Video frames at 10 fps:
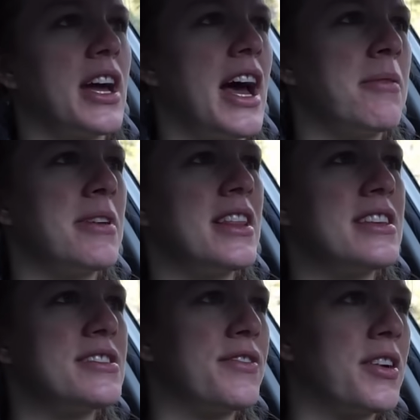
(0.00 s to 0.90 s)
got how many
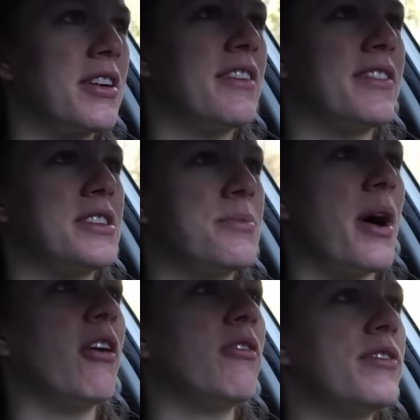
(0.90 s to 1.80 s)
things to photograph? Like
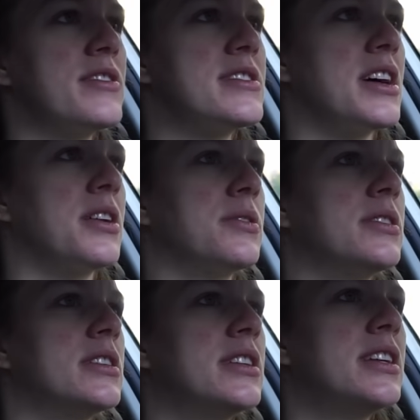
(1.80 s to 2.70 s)
12. So
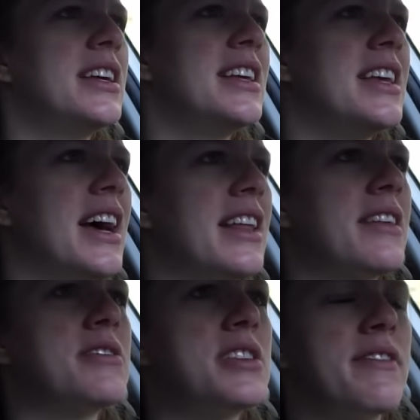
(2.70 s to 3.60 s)
yeah, I
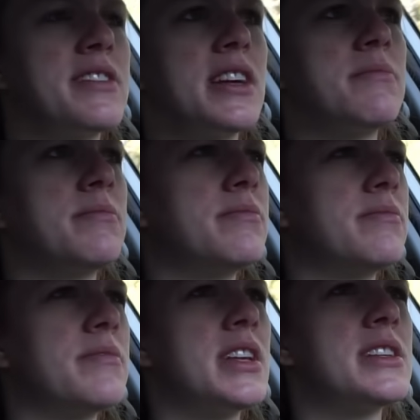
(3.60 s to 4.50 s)
think we should have
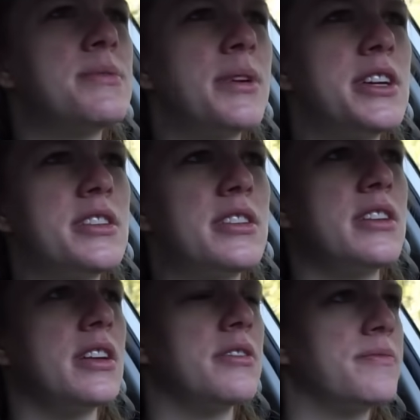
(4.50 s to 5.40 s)
time. Is this where I
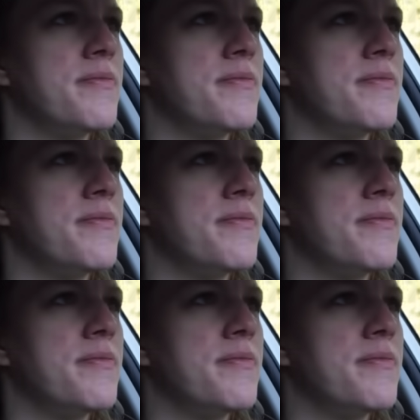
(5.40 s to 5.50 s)
turn? No.